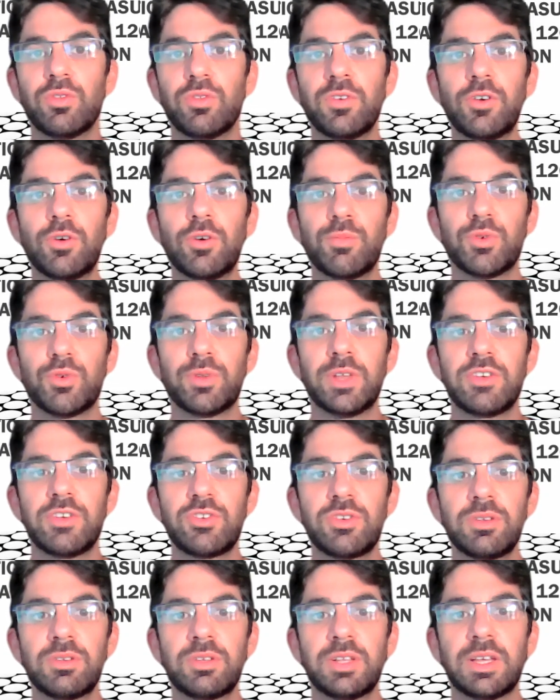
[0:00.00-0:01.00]
using
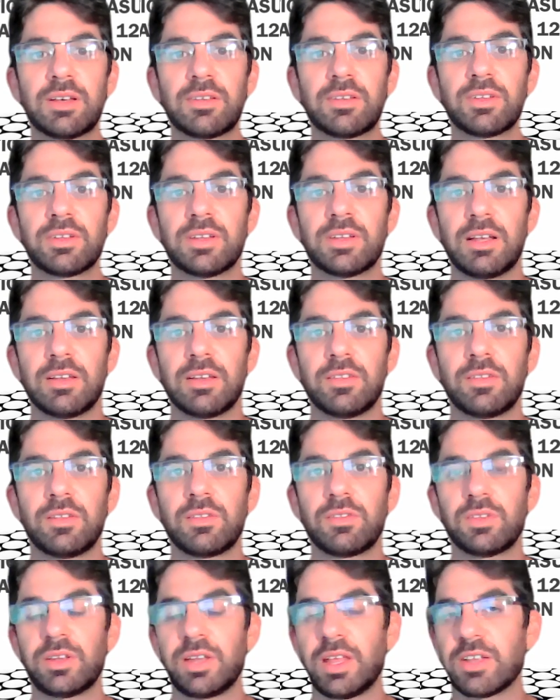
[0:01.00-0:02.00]
computational text
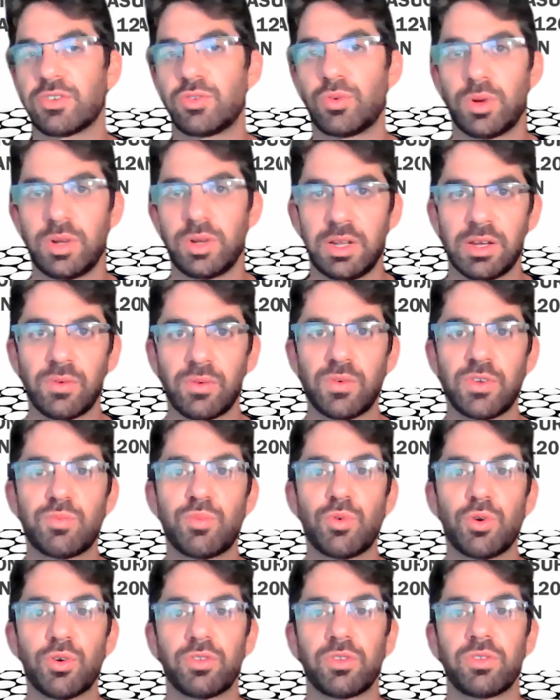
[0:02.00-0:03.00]
analysis and natural
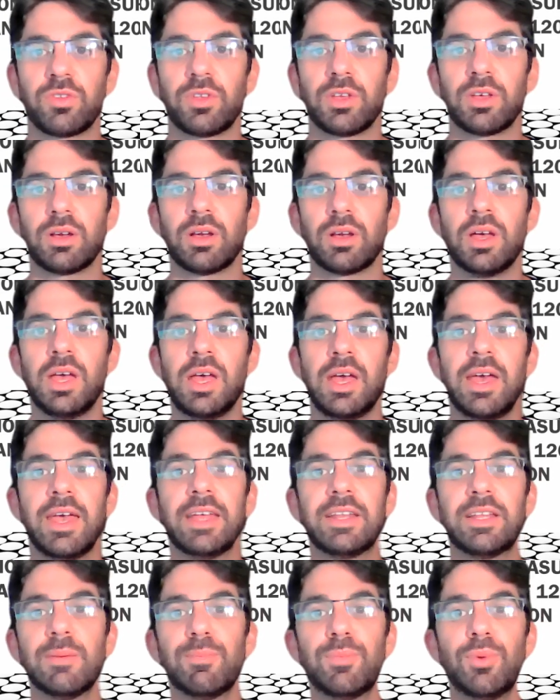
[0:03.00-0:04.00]
language processing.
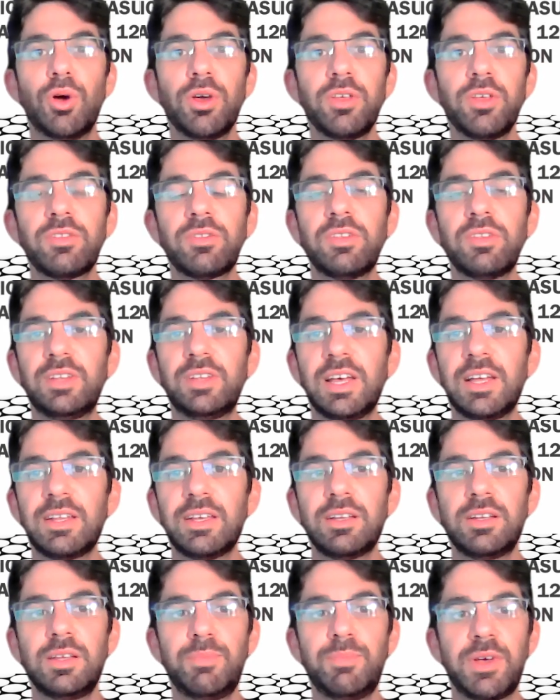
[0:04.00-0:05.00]
It employs
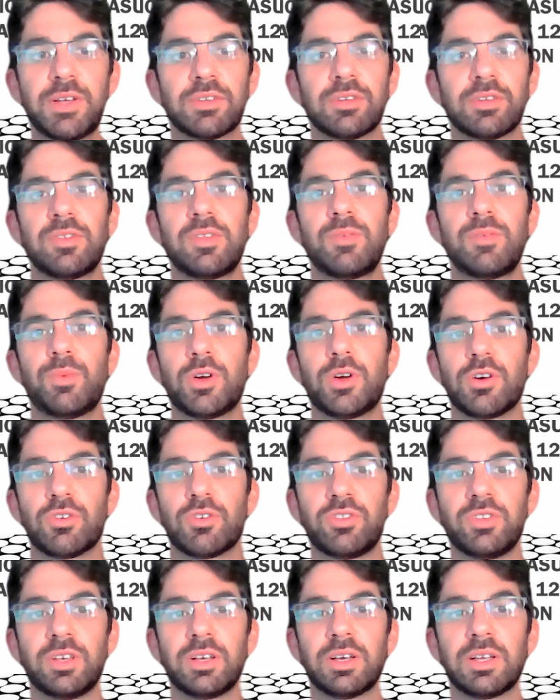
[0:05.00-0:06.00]
synthetic dependency
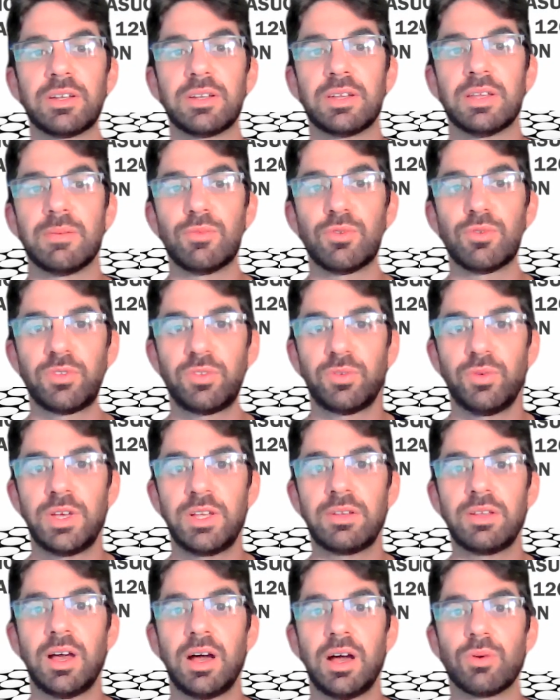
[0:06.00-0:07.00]
parsing and
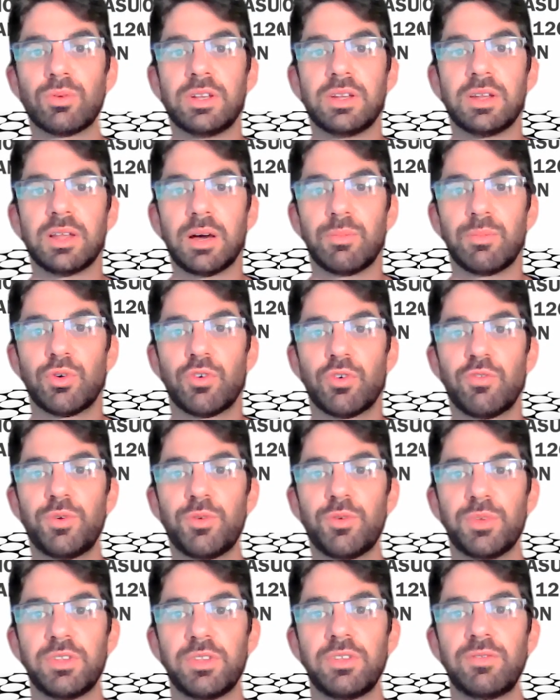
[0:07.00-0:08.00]
demonstrates how the number of
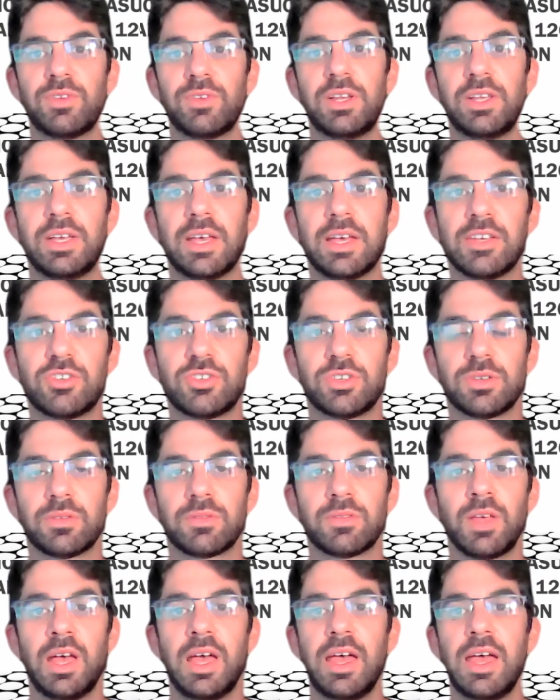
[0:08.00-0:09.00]
permissive
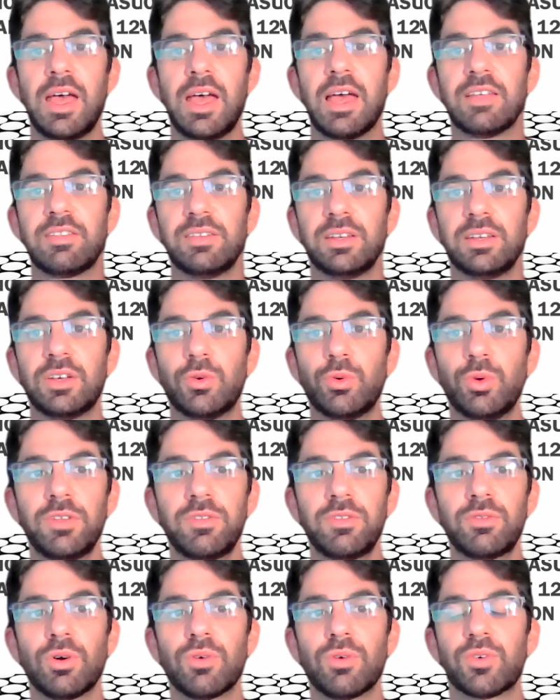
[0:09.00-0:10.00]
delegations has
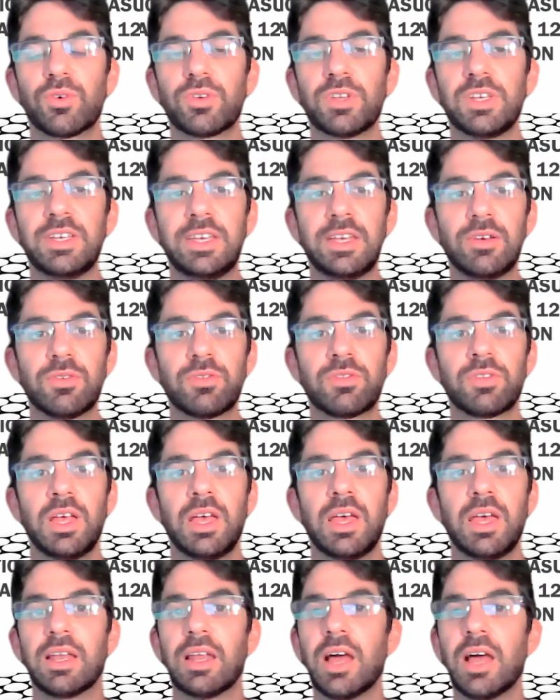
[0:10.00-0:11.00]
increased over the years
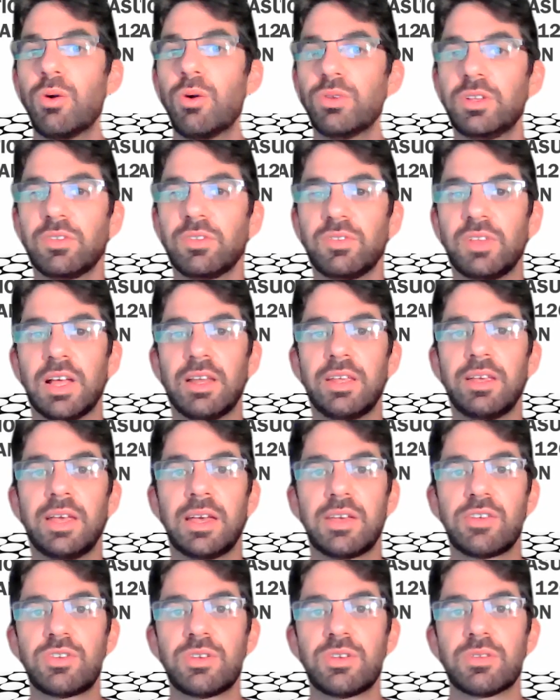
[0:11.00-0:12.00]
and how this
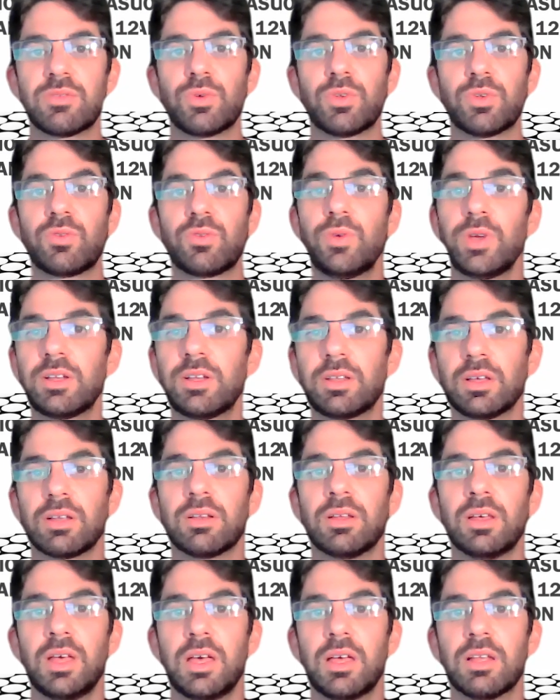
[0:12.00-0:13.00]
delegation
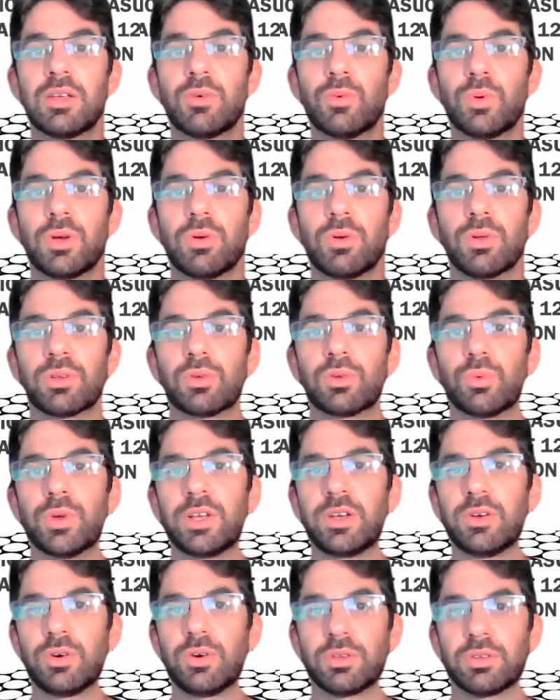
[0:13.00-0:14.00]
restricted the
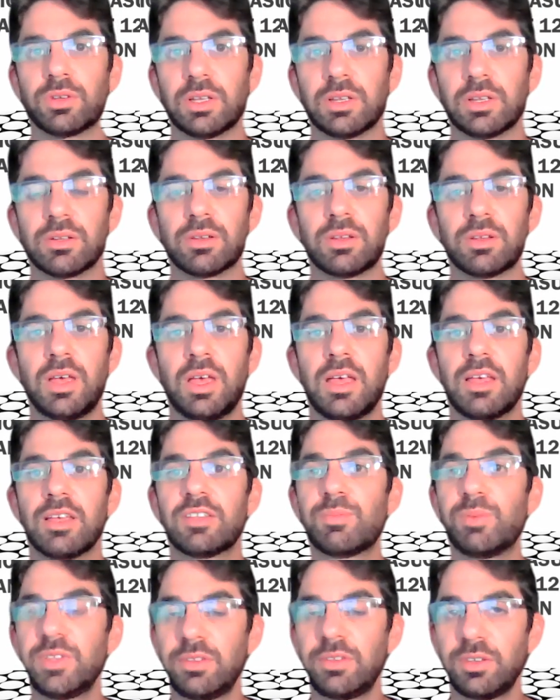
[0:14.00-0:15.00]
regulatory content.
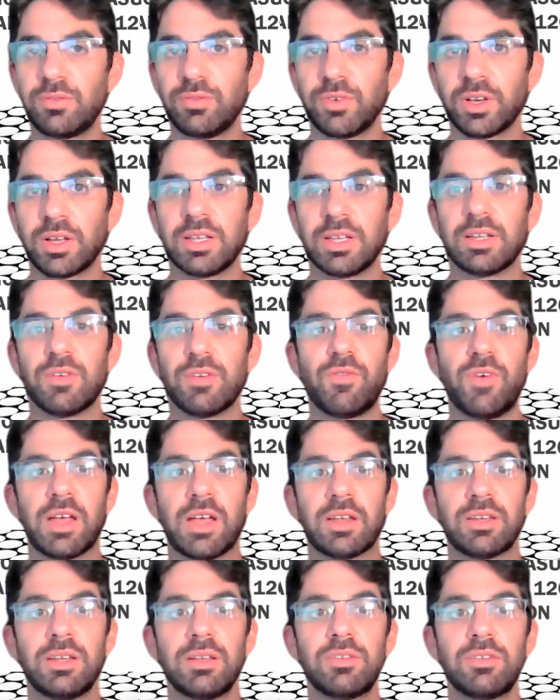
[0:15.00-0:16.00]
Specifically, the
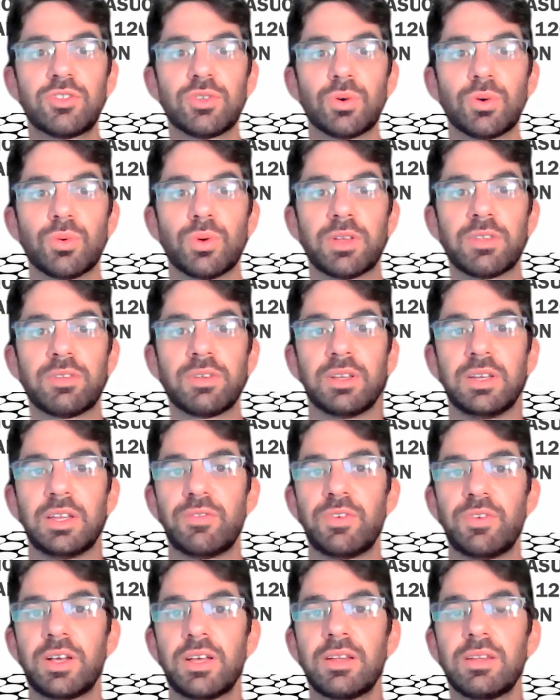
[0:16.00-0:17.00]
findings show a
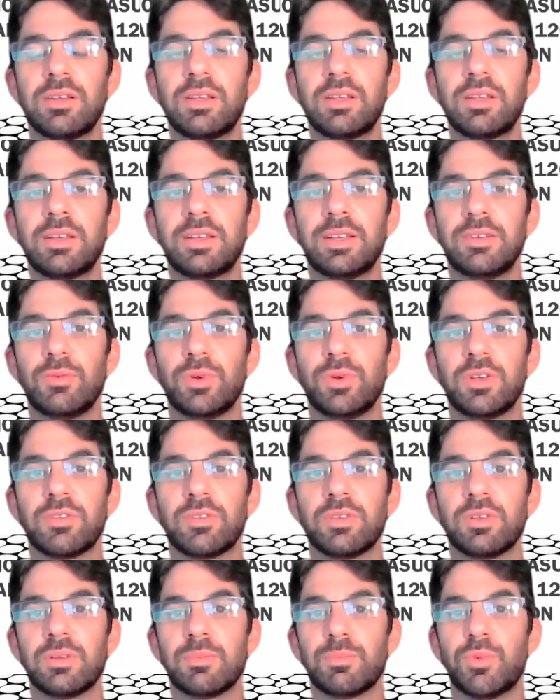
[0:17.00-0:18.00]
significant
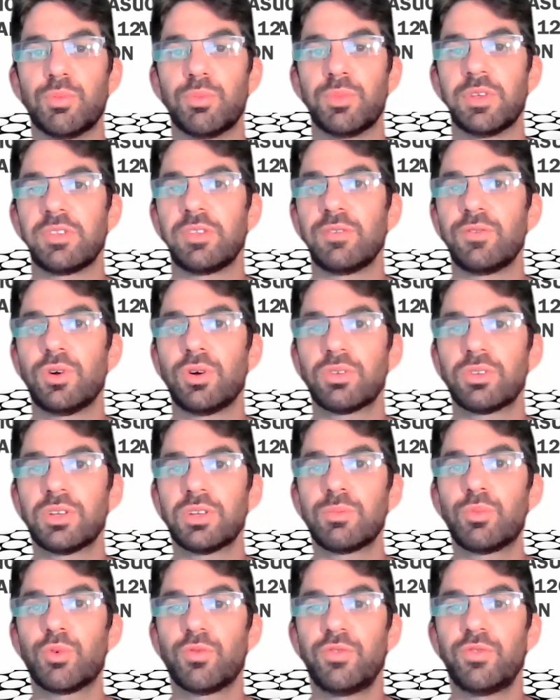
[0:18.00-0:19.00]
increase in permissive
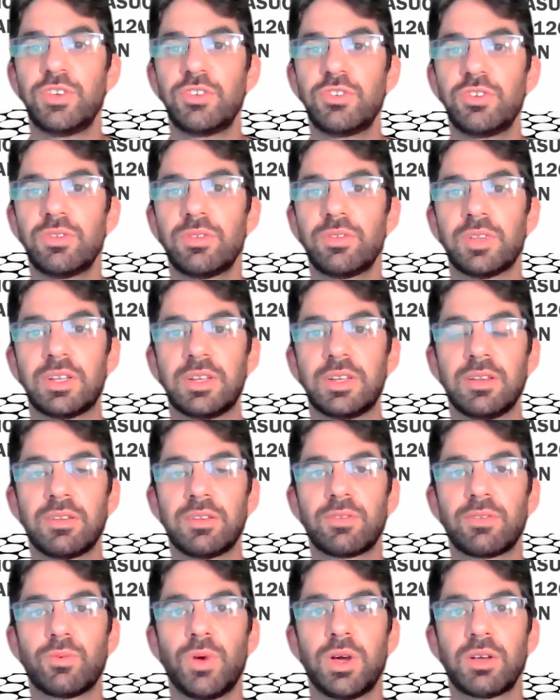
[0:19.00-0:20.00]
content provisions that
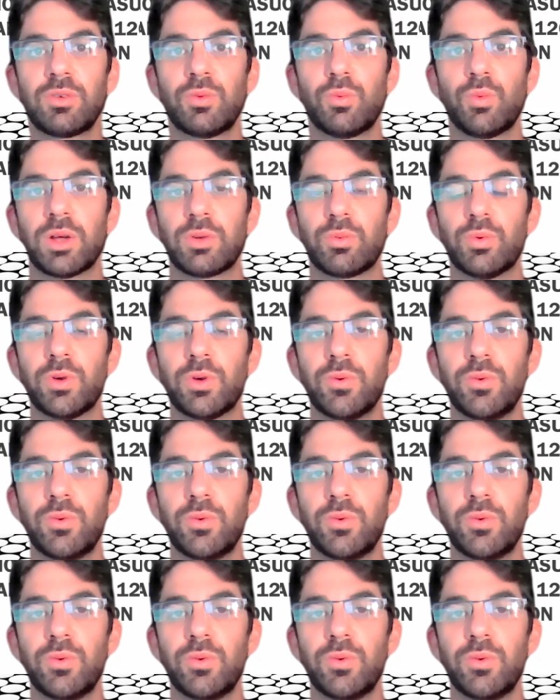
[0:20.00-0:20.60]
instruct what